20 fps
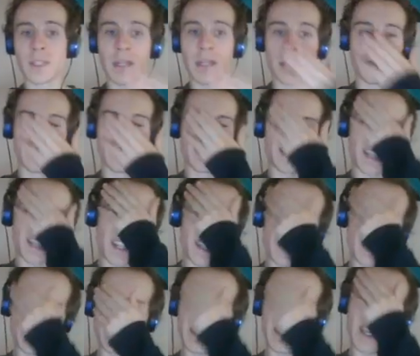I've
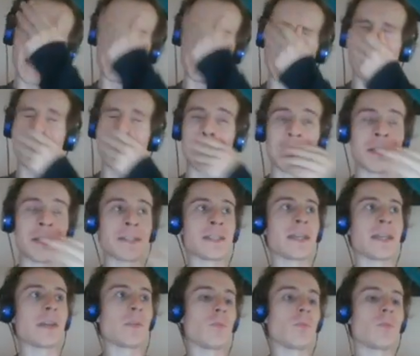decided. I mean, I realized
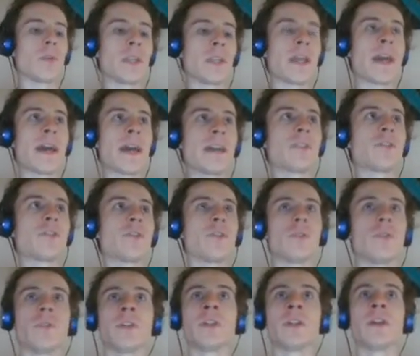that one had
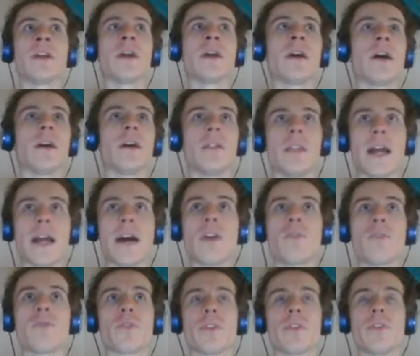to
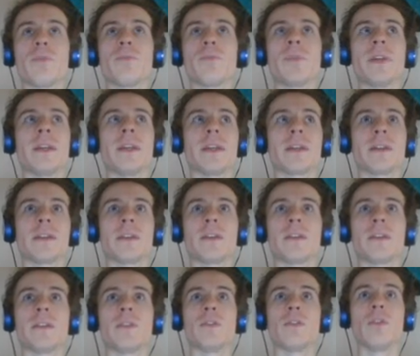allow for there being
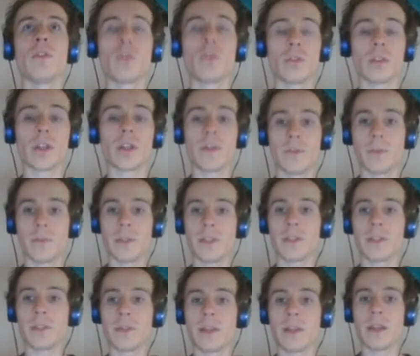local
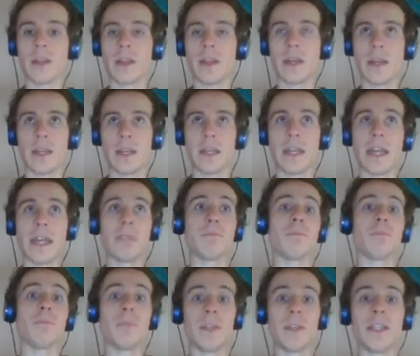government, A,
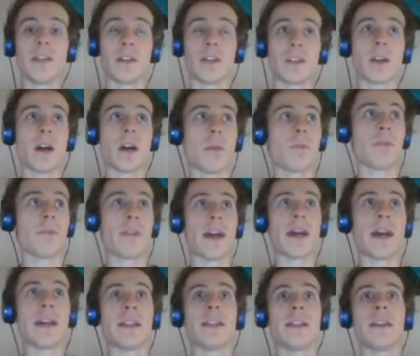and B, on top of
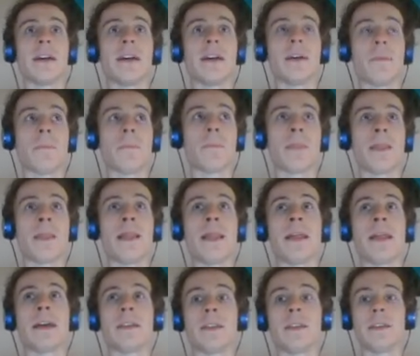that,
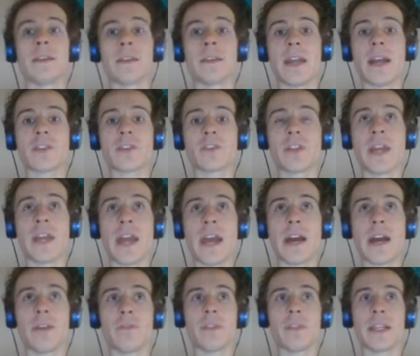you can actually
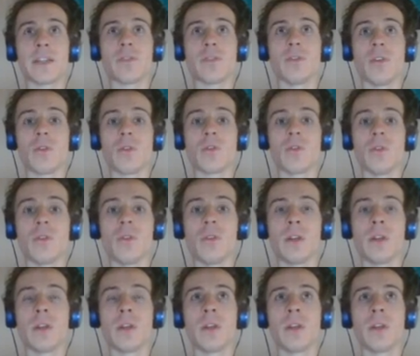have like local